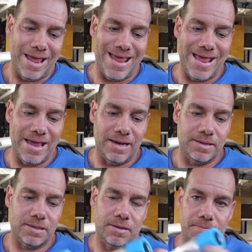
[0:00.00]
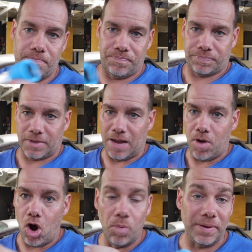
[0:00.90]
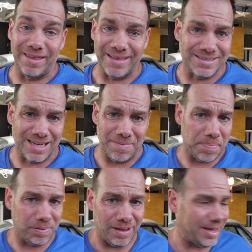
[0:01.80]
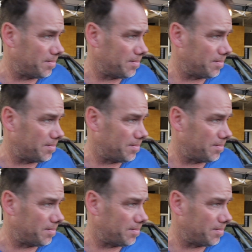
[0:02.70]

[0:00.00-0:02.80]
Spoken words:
and I'm hoping that that's going to be plenty.